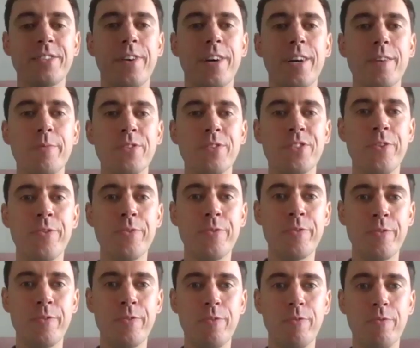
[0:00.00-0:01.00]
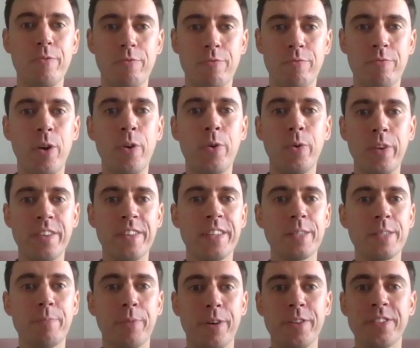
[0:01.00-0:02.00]
Fibre's own role in
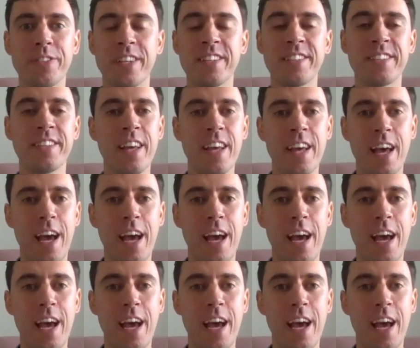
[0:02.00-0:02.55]
this process,